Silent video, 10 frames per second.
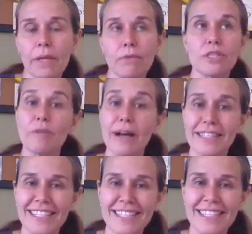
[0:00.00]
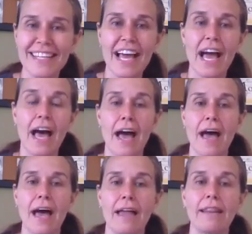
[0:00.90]
responses
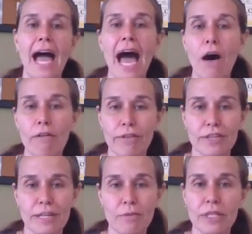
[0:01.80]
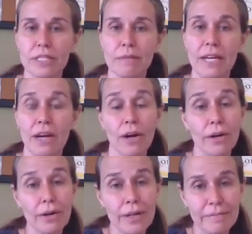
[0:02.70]
allow for someone to be
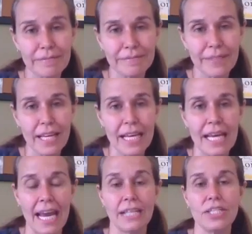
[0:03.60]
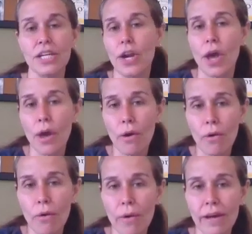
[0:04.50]
heard and to
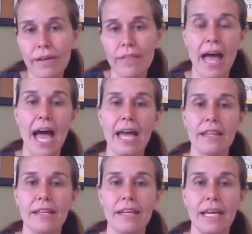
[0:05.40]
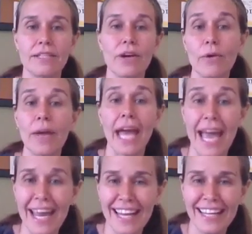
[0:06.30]
know that it's
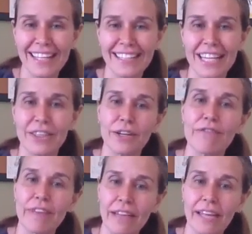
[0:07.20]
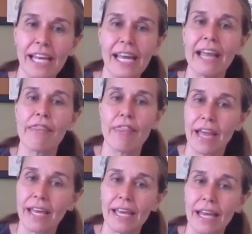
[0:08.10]
okay that they're feeling and
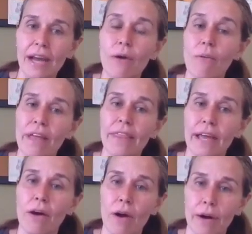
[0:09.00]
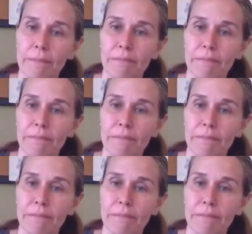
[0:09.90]
thinking what they are.